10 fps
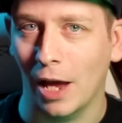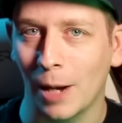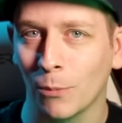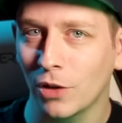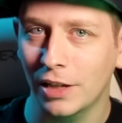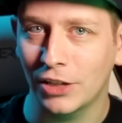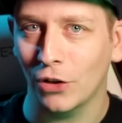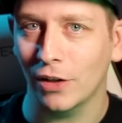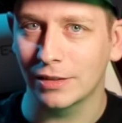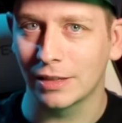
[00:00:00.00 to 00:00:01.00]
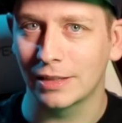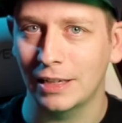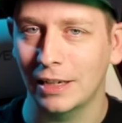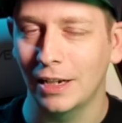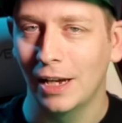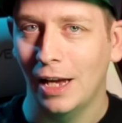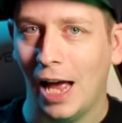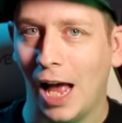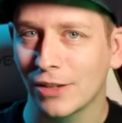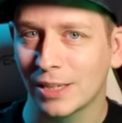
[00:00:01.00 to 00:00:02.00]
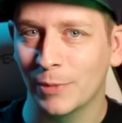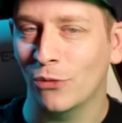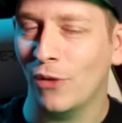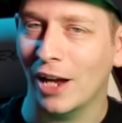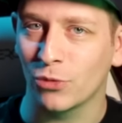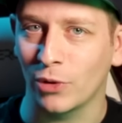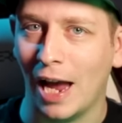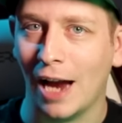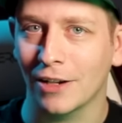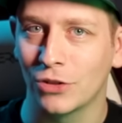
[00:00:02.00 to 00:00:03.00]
And I'm really curious to see how some of the fans react